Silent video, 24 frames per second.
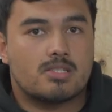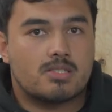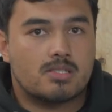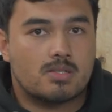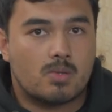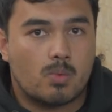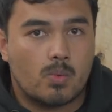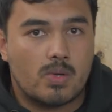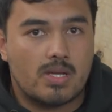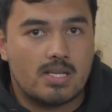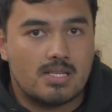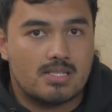
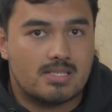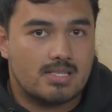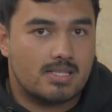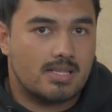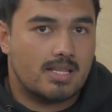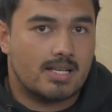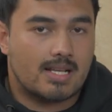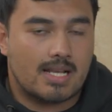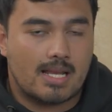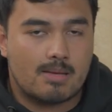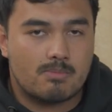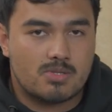squeeze in
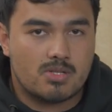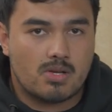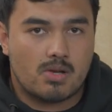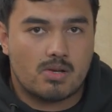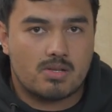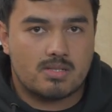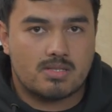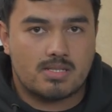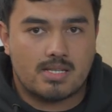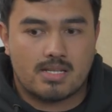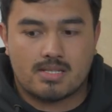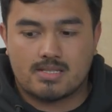the
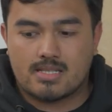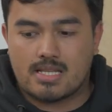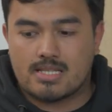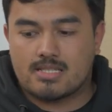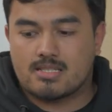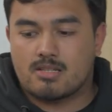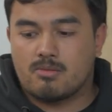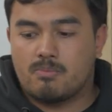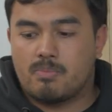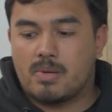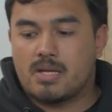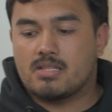Glamster 06 as
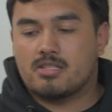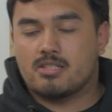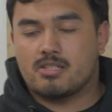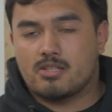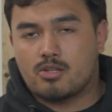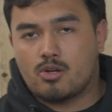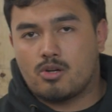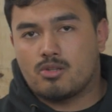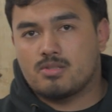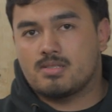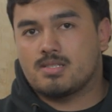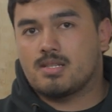compared to
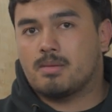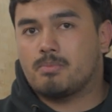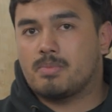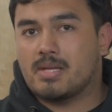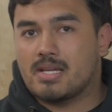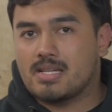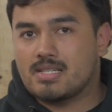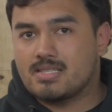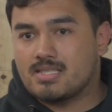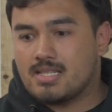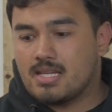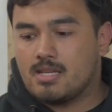the
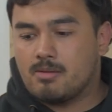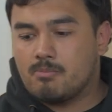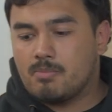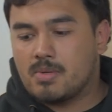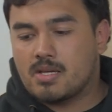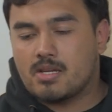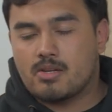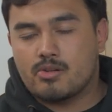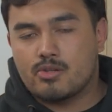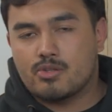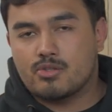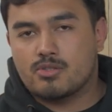Concept-XE
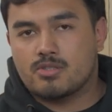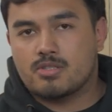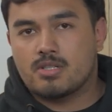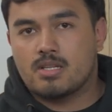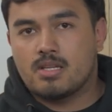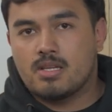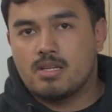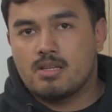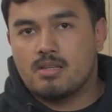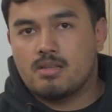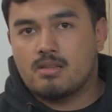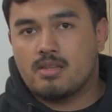because
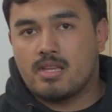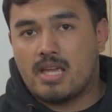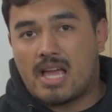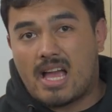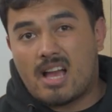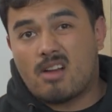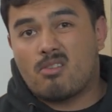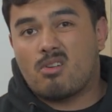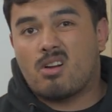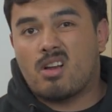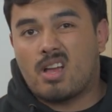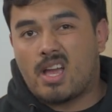the
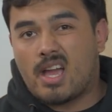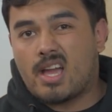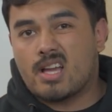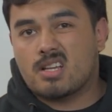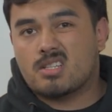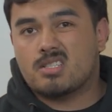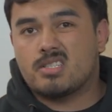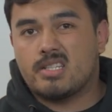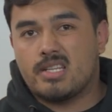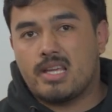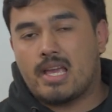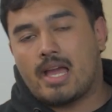Arai
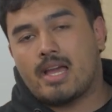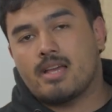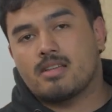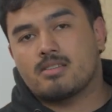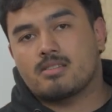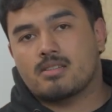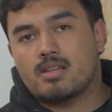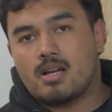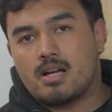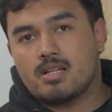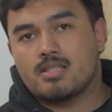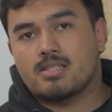actually
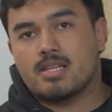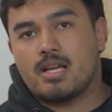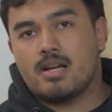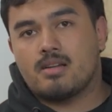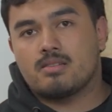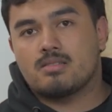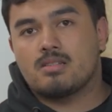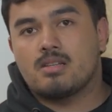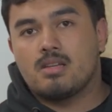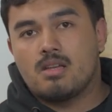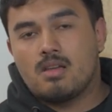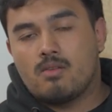has
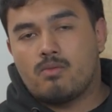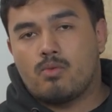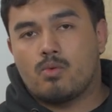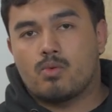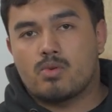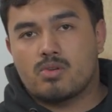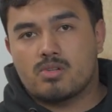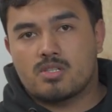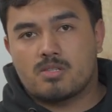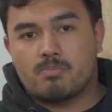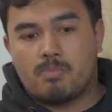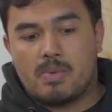cutouts
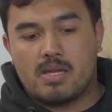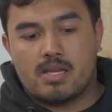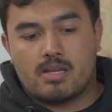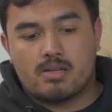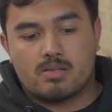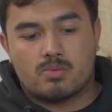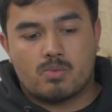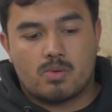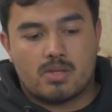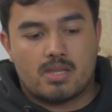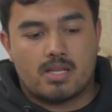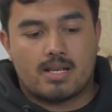for your
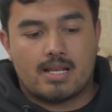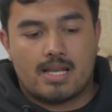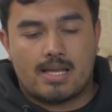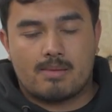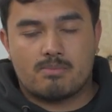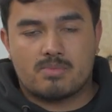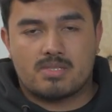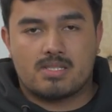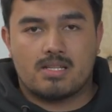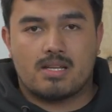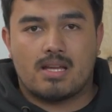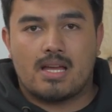speakers, where the
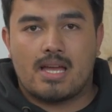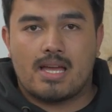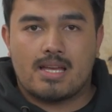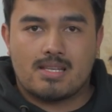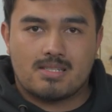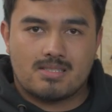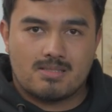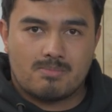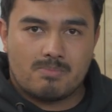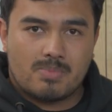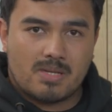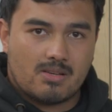Glamster
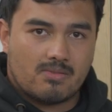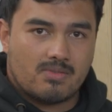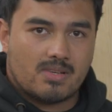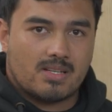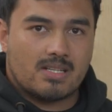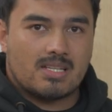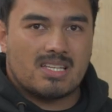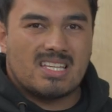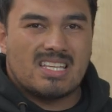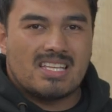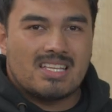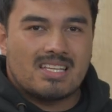has a bit of
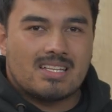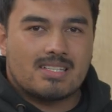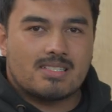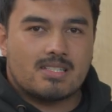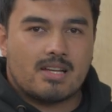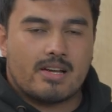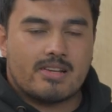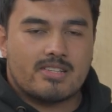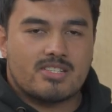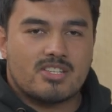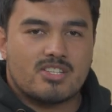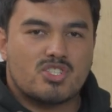a
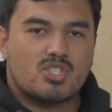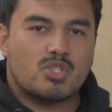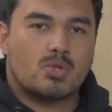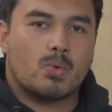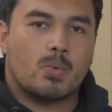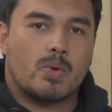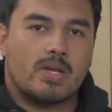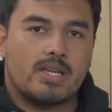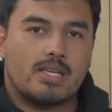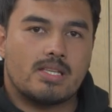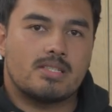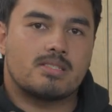tighter
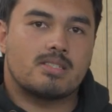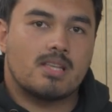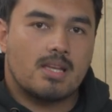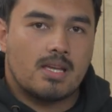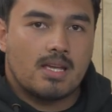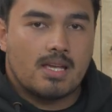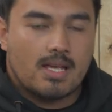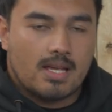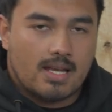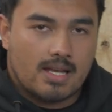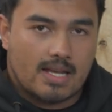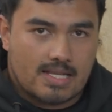squeeze,
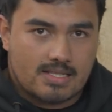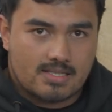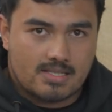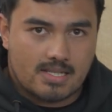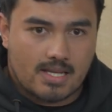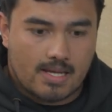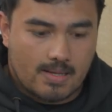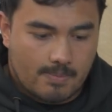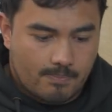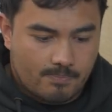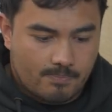let's say.